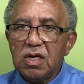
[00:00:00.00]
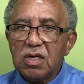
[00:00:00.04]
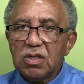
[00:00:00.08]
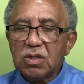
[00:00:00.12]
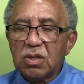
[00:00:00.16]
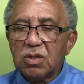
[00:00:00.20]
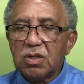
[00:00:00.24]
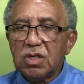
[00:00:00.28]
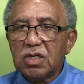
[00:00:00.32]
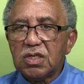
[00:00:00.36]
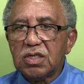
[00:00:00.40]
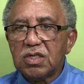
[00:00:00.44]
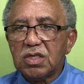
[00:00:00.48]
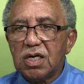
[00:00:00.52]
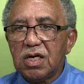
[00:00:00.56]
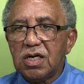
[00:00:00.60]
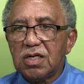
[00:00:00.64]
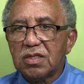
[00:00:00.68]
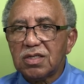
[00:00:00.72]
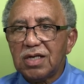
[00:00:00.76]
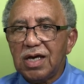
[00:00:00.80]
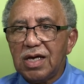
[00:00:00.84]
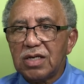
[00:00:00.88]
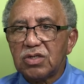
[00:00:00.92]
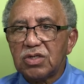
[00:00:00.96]
So this
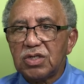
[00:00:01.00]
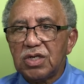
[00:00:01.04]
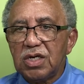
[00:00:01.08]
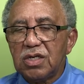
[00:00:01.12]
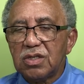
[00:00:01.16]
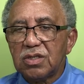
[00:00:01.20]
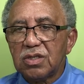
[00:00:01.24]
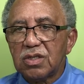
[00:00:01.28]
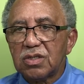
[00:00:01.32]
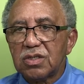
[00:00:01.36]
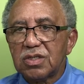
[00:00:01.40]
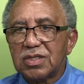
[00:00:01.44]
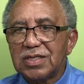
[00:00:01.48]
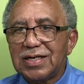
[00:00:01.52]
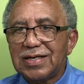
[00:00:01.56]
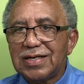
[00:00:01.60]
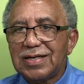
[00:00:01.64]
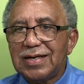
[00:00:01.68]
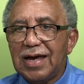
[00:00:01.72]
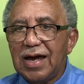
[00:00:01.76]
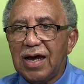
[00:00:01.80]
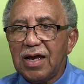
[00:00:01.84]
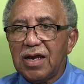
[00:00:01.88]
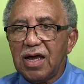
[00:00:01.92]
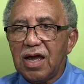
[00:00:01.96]
says that Jesus
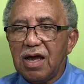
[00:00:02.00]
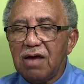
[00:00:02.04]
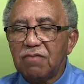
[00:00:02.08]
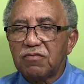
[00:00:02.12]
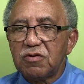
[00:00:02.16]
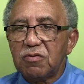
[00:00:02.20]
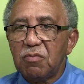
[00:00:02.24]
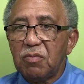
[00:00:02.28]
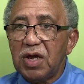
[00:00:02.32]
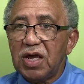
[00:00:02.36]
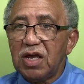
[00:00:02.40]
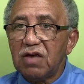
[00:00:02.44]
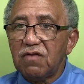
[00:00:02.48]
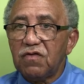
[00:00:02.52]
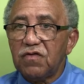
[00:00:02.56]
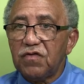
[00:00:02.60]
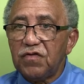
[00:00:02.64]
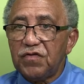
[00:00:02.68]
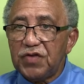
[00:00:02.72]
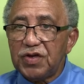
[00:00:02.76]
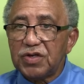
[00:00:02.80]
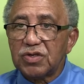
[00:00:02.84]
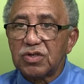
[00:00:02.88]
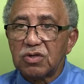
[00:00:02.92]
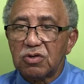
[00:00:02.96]
did not have to make
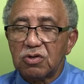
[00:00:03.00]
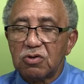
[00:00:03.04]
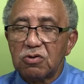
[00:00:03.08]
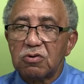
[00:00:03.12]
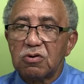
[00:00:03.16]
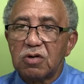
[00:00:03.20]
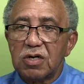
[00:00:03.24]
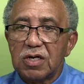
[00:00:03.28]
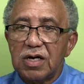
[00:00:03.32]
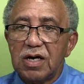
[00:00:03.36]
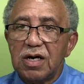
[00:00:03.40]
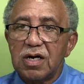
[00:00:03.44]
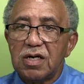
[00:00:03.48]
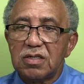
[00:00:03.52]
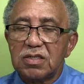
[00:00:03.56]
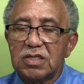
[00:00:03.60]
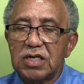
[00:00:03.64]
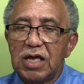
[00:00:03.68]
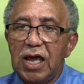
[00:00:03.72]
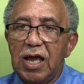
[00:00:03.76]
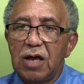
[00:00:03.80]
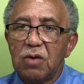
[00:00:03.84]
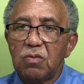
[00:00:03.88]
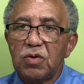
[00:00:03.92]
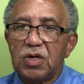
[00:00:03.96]
physical
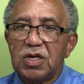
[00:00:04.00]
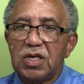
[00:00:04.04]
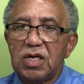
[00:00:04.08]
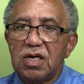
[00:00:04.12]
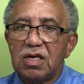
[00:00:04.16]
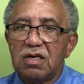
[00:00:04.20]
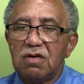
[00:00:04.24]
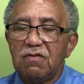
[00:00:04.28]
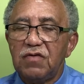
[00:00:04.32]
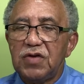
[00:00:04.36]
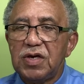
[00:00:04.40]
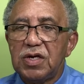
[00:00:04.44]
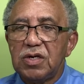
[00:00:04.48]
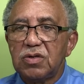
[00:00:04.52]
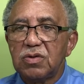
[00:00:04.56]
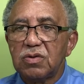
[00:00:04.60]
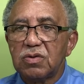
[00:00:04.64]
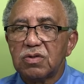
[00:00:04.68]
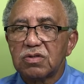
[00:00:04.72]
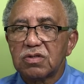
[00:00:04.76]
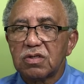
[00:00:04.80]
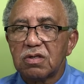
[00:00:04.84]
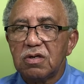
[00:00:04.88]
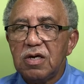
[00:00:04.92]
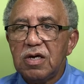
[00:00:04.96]
contact with
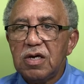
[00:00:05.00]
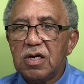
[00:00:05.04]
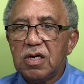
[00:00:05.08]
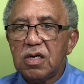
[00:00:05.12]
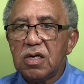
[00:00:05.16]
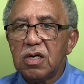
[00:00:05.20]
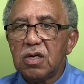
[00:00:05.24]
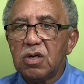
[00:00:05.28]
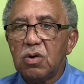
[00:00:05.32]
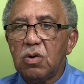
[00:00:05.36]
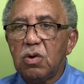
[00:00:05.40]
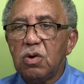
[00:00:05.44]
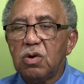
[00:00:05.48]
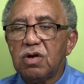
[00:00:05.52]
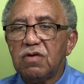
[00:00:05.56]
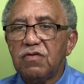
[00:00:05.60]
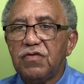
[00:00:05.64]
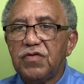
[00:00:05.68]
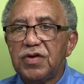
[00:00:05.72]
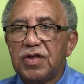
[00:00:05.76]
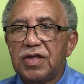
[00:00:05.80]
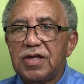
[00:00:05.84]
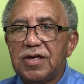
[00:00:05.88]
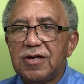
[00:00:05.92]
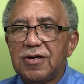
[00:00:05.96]
individuals in order
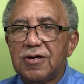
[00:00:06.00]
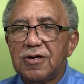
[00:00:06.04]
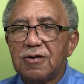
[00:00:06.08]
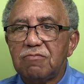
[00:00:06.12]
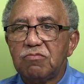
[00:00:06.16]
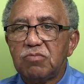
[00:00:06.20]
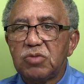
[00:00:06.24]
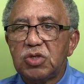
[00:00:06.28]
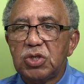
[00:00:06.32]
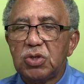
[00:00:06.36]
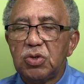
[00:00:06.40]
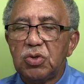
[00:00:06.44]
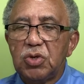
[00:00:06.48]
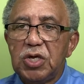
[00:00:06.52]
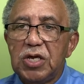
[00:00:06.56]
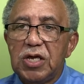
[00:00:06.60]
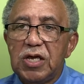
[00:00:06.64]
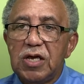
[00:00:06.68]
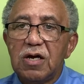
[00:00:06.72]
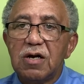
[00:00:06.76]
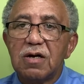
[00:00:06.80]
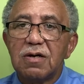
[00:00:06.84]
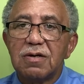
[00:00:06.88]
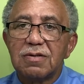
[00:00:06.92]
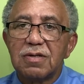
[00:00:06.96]
for them to
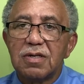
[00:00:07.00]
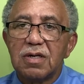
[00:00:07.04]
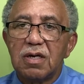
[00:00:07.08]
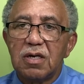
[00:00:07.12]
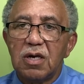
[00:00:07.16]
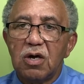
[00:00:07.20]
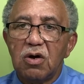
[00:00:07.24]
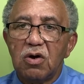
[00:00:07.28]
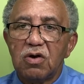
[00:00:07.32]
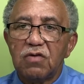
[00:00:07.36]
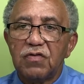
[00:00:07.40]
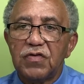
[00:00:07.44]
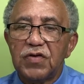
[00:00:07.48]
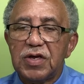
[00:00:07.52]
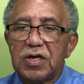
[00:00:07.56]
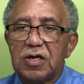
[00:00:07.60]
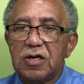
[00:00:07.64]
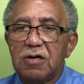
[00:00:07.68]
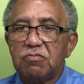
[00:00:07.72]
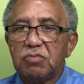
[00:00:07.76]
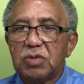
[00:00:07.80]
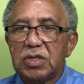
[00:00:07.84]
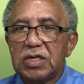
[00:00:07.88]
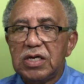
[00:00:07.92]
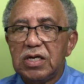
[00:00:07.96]
heal, in order for
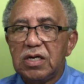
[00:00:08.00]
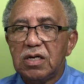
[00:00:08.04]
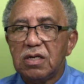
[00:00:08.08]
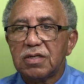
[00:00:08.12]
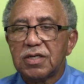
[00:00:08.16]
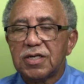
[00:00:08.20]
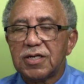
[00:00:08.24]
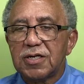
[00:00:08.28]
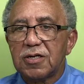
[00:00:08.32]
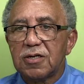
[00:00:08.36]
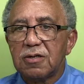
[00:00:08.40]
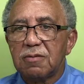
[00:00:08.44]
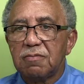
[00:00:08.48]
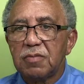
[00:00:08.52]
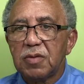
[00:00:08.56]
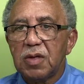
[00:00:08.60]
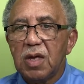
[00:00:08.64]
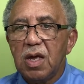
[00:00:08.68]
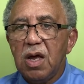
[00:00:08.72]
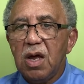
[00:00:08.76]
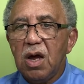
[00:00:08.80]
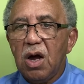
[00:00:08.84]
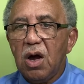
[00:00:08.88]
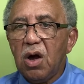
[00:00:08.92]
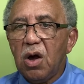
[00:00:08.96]
him to heal them.
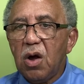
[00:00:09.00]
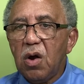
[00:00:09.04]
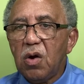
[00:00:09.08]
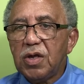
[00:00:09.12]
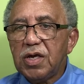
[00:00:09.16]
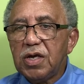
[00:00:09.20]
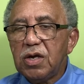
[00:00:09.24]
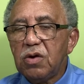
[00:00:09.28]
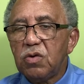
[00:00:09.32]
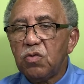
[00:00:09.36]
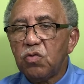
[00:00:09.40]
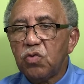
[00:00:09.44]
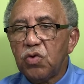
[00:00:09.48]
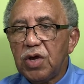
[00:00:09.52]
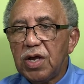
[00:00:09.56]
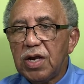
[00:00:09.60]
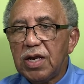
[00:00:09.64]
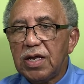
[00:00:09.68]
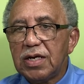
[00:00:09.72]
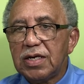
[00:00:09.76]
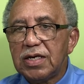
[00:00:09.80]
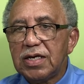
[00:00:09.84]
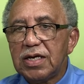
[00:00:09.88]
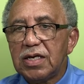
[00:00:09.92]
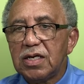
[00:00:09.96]
All he
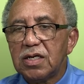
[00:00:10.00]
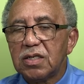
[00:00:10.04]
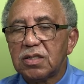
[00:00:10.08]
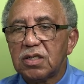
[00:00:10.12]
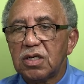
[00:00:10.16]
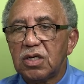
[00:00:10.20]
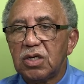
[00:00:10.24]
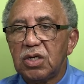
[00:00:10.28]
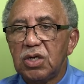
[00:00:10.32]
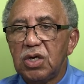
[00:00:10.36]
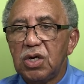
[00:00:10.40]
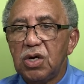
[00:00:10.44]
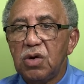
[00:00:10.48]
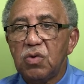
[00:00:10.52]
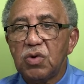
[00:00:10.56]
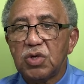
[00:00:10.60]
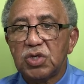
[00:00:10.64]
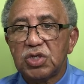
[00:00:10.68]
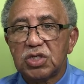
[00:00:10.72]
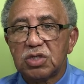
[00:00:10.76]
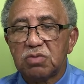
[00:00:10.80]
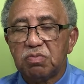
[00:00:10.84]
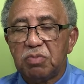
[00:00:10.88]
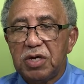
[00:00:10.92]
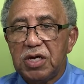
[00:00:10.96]
really needed to do
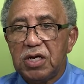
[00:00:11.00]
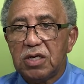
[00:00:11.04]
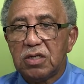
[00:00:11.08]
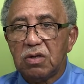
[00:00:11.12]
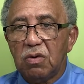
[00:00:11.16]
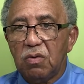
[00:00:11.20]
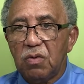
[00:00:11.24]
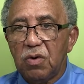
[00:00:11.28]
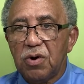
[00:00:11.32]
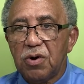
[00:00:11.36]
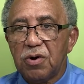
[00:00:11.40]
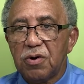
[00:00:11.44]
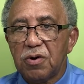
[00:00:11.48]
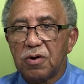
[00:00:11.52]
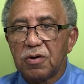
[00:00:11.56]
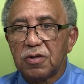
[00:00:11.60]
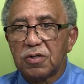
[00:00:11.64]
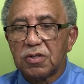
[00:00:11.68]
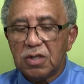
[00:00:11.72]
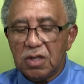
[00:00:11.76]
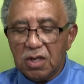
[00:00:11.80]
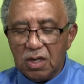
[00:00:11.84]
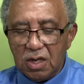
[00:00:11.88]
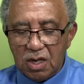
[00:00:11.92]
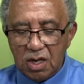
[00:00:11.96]
was speak the word.
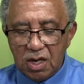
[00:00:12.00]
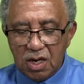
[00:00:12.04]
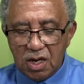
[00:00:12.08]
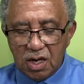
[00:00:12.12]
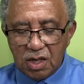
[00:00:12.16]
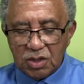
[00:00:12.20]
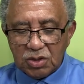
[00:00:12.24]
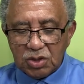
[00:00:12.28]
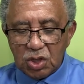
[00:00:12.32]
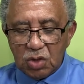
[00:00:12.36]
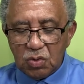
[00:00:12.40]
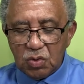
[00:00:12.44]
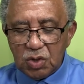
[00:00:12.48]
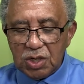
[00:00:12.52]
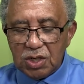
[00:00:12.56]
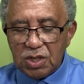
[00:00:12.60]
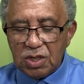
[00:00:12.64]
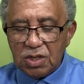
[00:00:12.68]
And so we